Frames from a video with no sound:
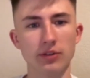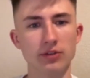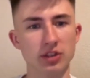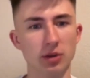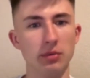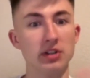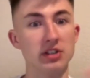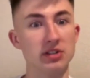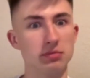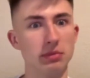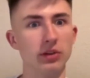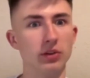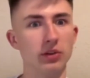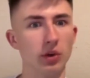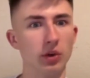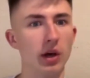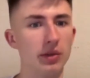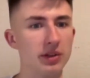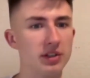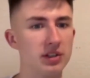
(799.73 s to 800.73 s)
If somebody's
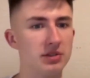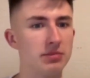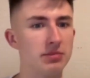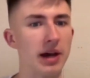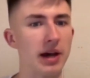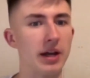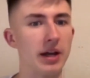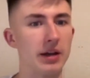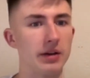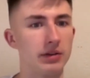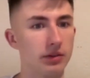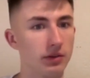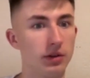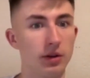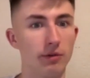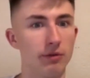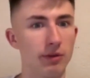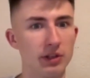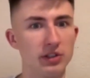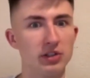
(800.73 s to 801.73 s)
mental health is bad,
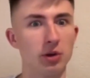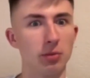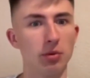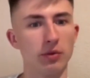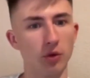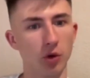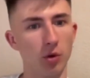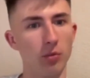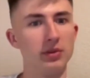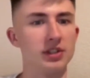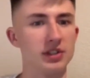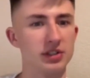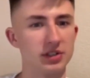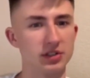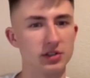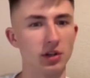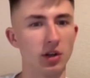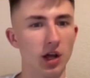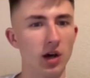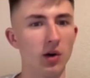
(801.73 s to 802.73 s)
their physical performance
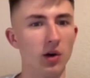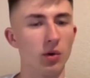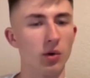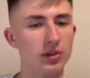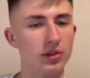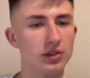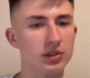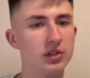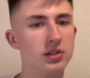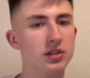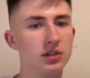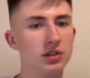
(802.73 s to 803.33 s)
is a lot worse?